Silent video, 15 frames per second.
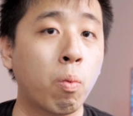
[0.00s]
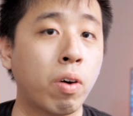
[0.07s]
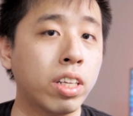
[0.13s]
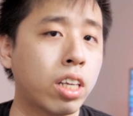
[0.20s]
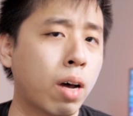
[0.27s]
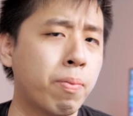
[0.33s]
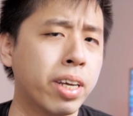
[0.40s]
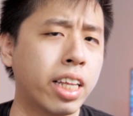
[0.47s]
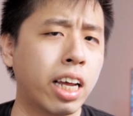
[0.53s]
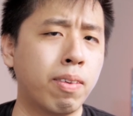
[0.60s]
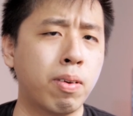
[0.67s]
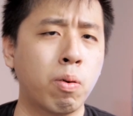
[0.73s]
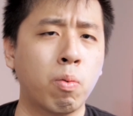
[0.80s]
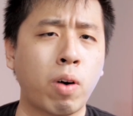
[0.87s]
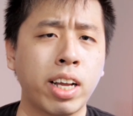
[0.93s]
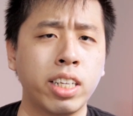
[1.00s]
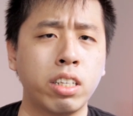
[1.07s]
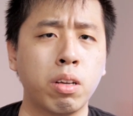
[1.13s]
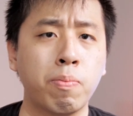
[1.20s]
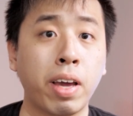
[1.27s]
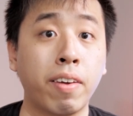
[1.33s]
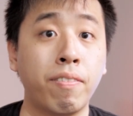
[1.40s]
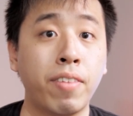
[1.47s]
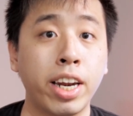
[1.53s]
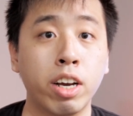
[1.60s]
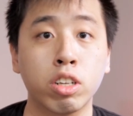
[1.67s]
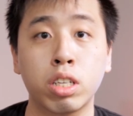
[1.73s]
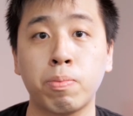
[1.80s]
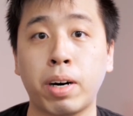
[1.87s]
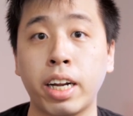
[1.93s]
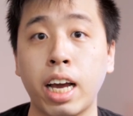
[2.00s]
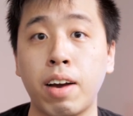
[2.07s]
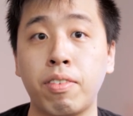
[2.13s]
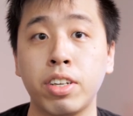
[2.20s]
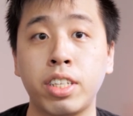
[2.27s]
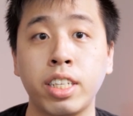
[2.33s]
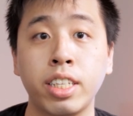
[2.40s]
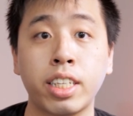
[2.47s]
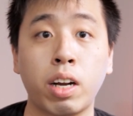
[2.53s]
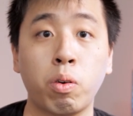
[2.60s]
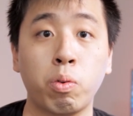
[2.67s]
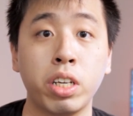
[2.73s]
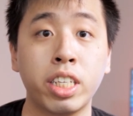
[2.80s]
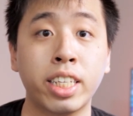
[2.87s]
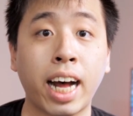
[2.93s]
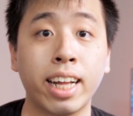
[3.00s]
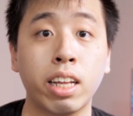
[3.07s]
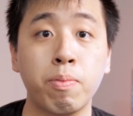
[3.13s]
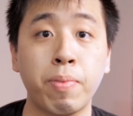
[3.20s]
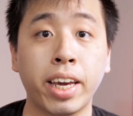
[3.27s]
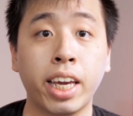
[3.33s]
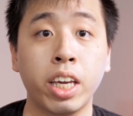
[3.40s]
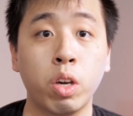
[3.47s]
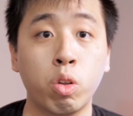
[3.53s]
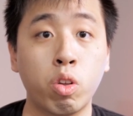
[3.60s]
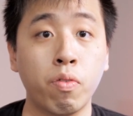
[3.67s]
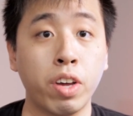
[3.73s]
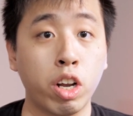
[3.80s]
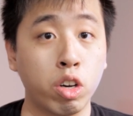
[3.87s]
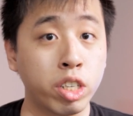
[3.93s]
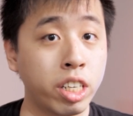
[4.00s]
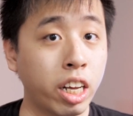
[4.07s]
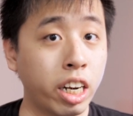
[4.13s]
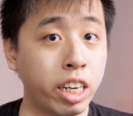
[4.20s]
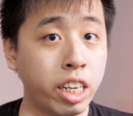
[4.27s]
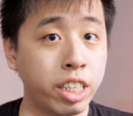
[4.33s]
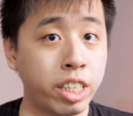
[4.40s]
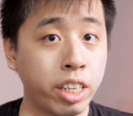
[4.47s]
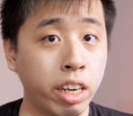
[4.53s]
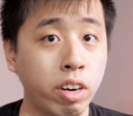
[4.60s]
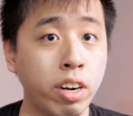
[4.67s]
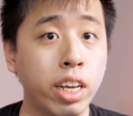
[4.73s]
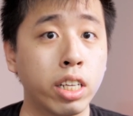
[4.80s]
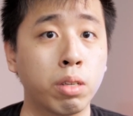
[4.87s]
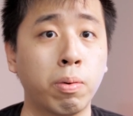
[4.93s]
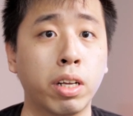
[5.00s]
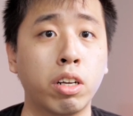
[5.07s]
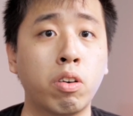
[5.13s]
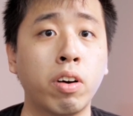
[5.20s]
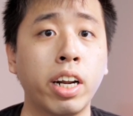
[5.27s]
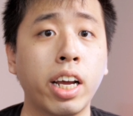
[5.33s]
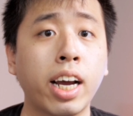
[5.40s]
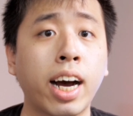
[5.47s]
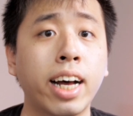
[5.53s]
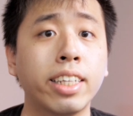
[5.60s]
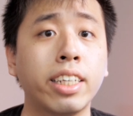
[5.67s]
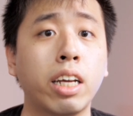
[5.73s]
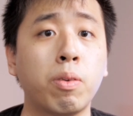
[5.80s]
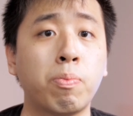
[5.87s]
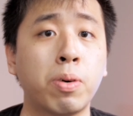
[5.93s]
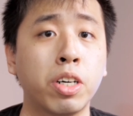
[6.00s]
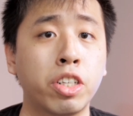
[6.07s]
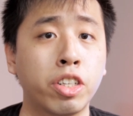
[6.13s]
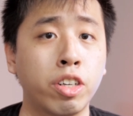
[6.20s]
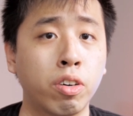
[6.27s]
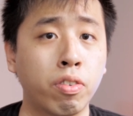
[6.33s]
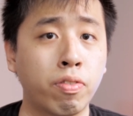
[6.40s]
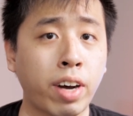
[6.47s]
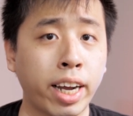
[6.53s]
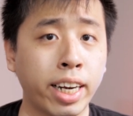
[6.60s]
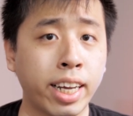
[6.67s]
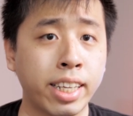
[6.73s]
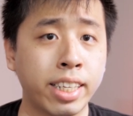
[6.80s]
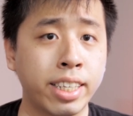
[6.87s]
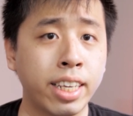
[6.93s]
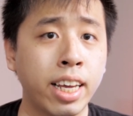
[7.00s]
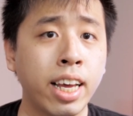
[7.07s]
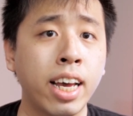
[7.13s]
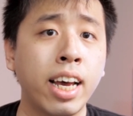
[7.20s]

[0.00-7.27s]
One topic that I've been wanting to make videos about ever since I restarted making YouTube videos earlier this year is about credit cards and personal finance.